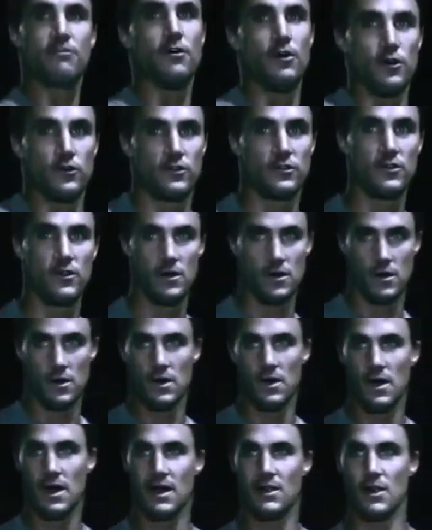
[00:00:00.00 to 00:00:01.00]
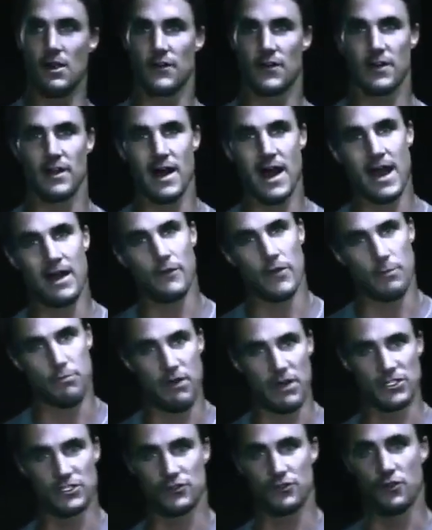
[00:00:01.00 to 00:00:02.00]
throws, and you're at the line when the
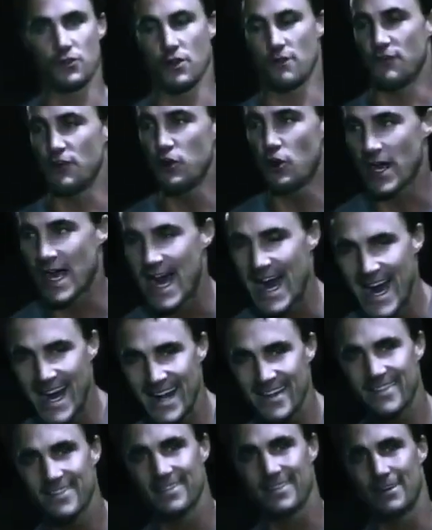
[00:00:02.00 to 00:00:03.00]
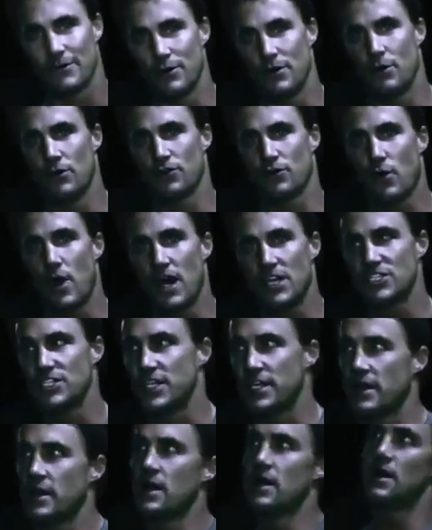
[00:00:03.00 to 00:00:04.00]
pressure's on you. If you don't constantly, when no one's watching,